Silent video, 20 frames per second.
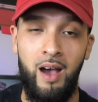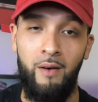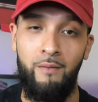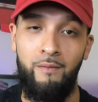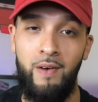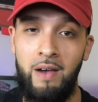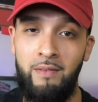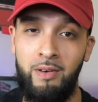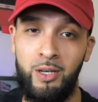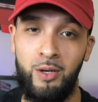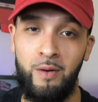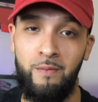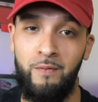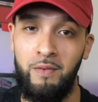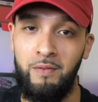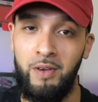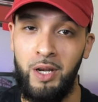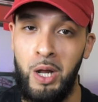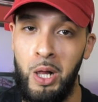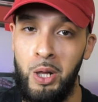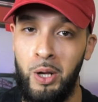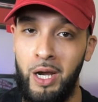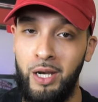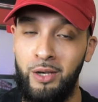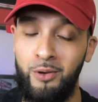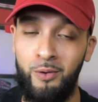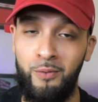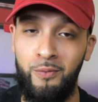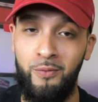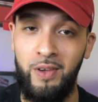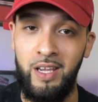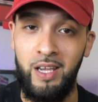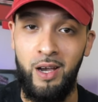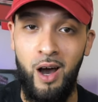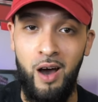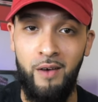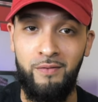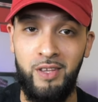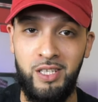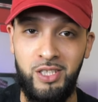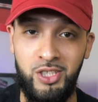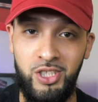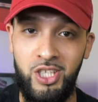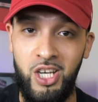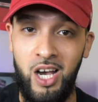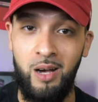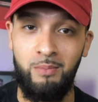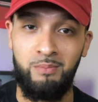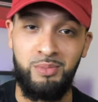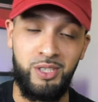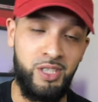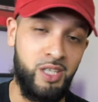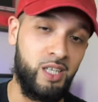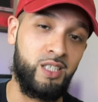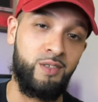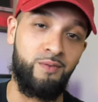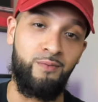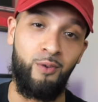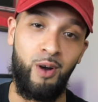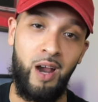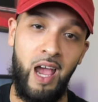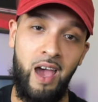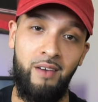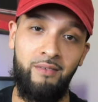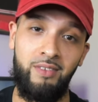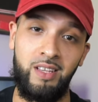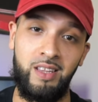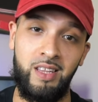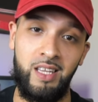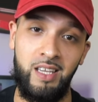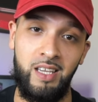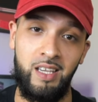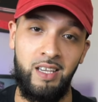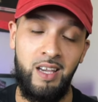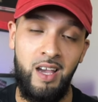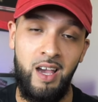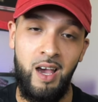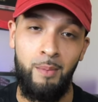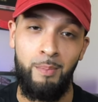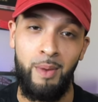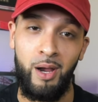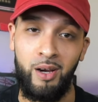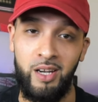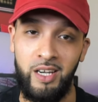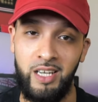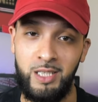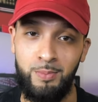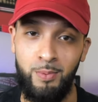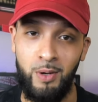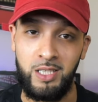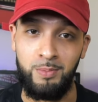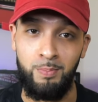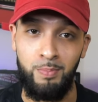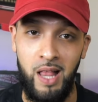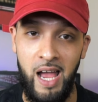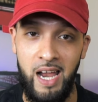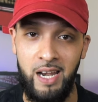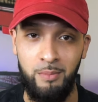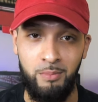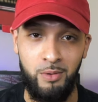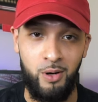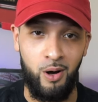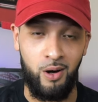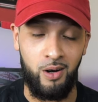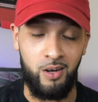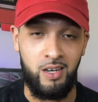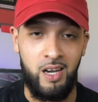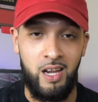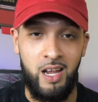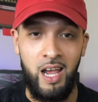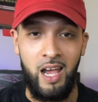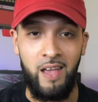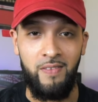a $550 annual fee off the jump just for having the American Express Platinum card.